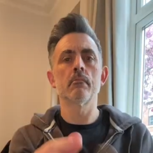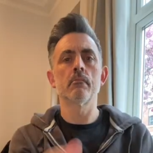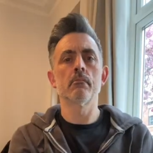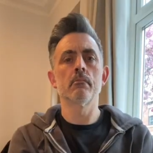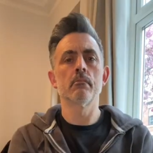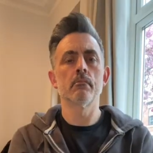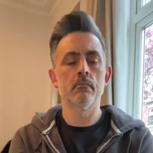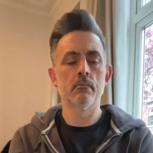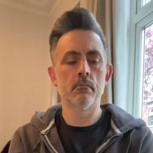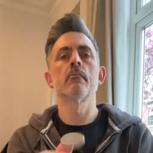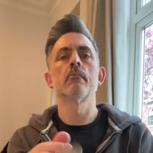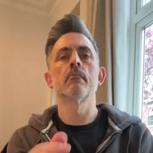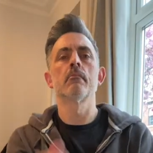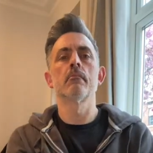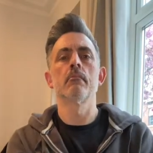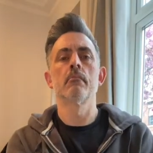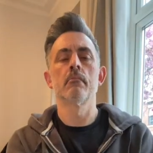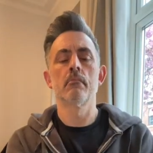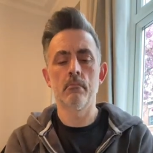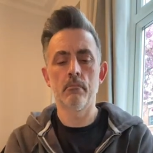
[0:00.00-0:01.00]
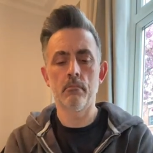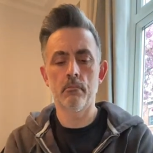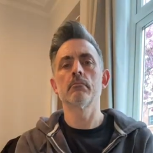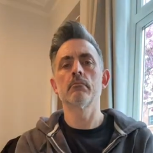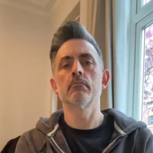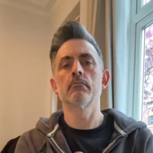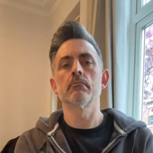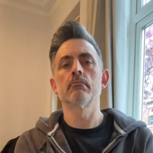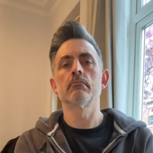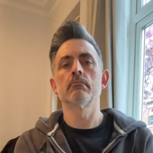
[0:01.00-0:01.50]

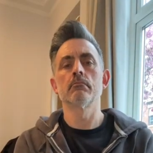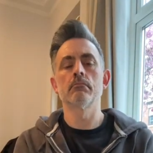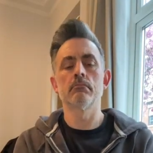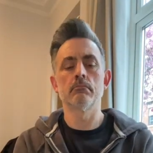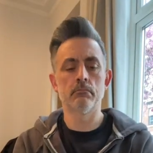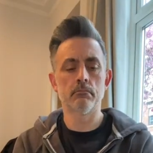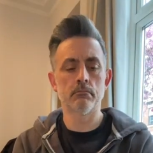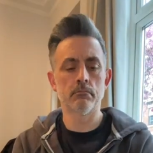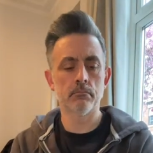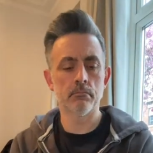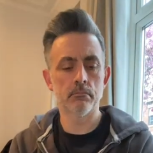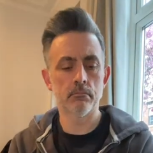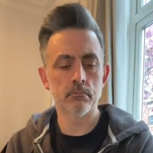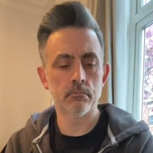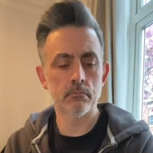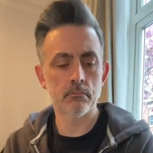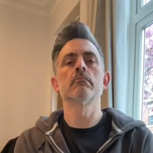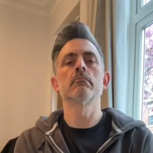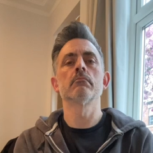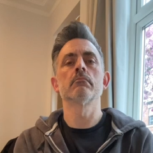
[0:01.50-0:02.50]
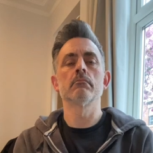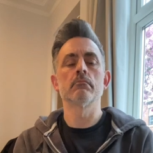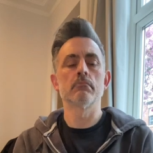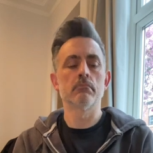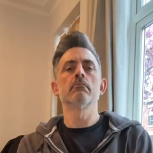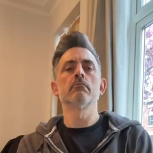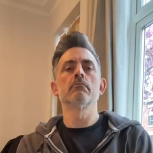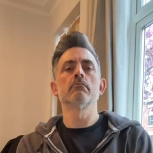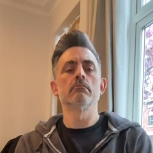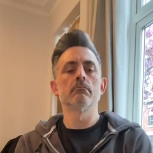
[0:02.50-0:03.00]

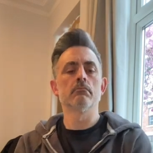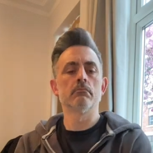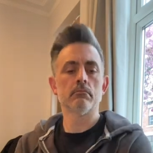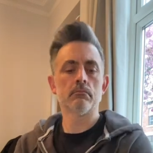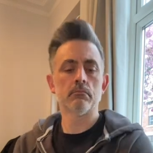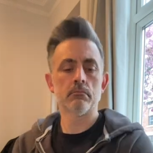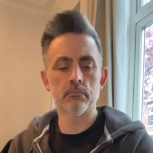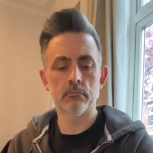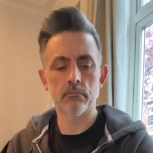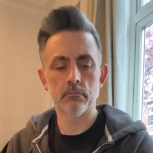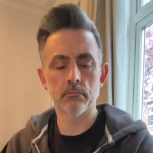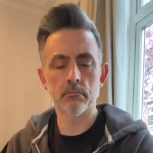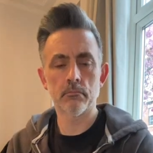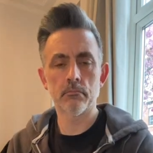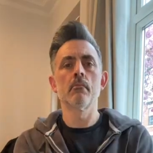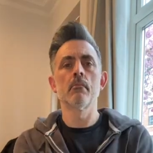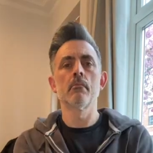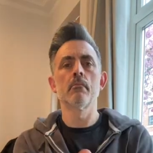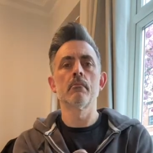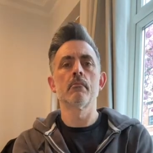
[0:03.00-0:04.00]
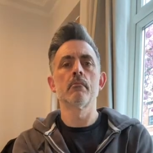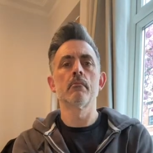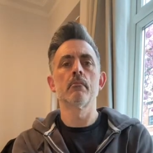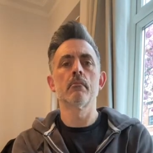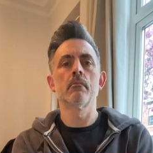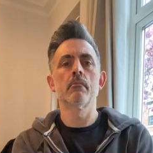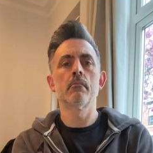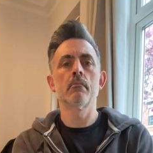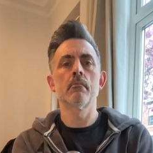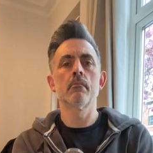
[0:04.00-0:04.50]

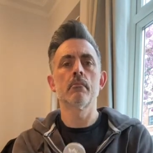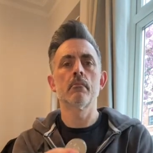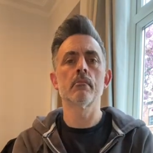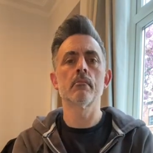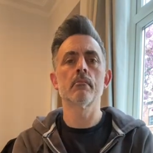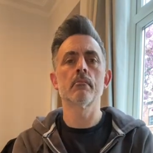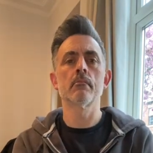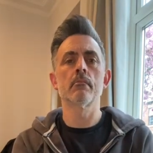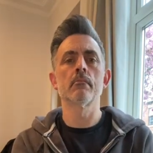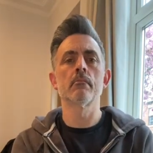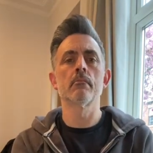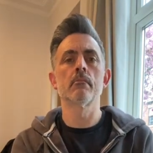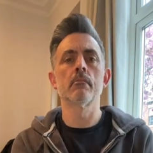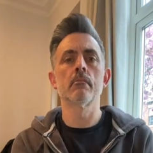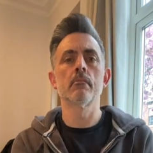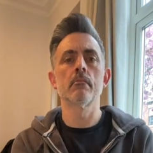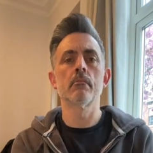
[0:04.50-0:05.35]
(no one is talking)